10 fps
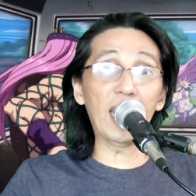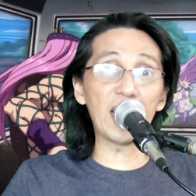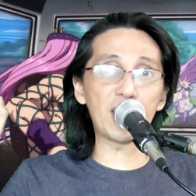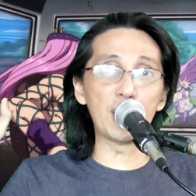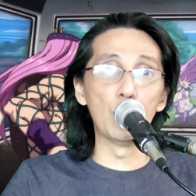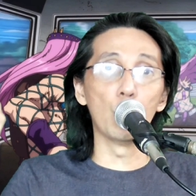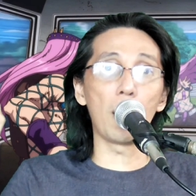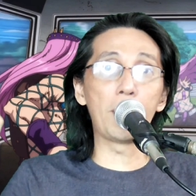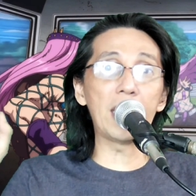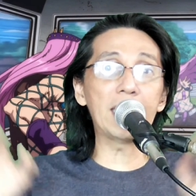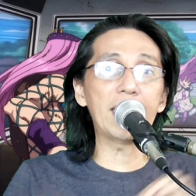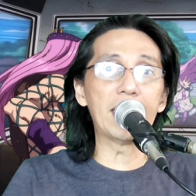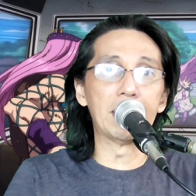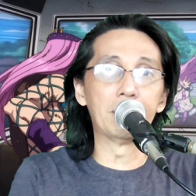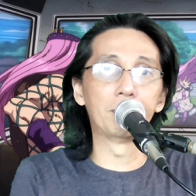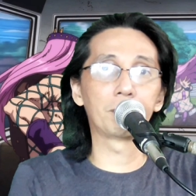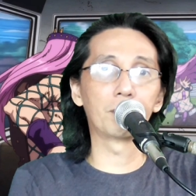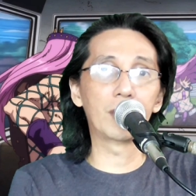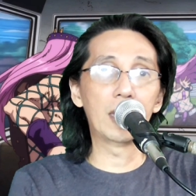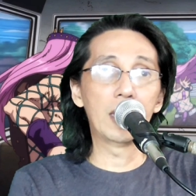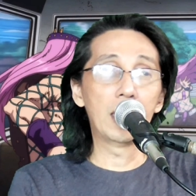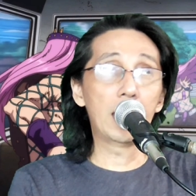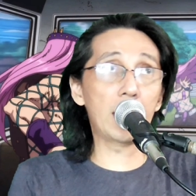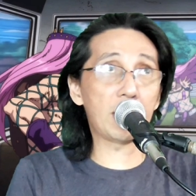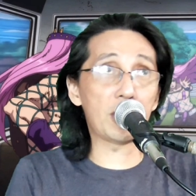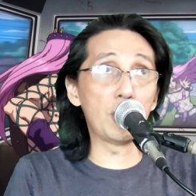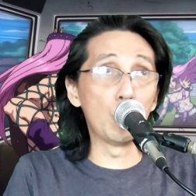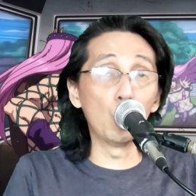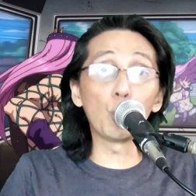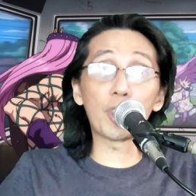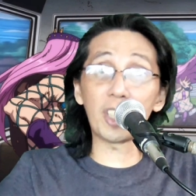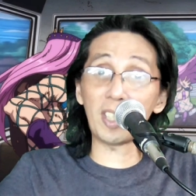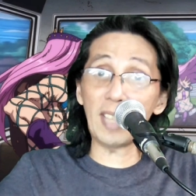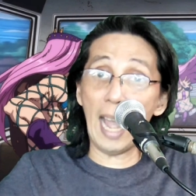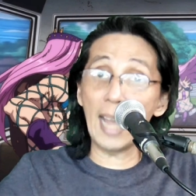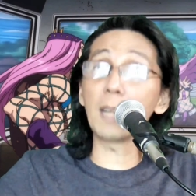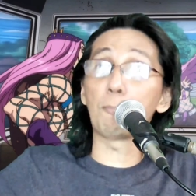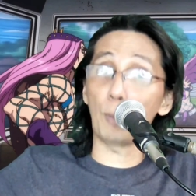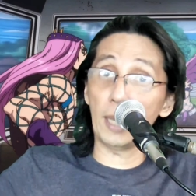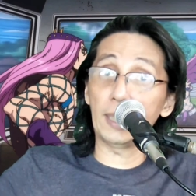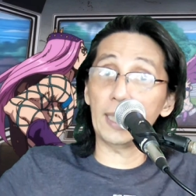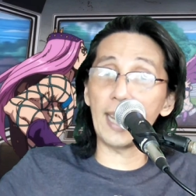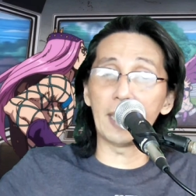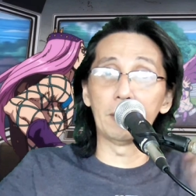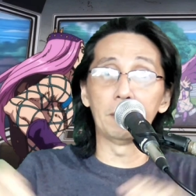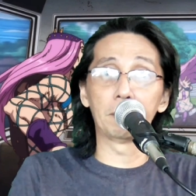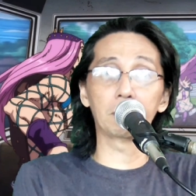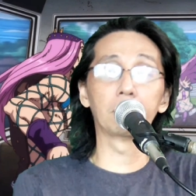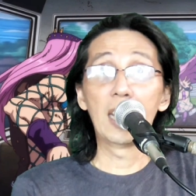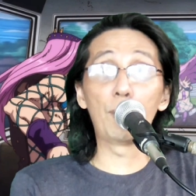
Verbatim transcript: his new ability. His new stand, pwede rin. It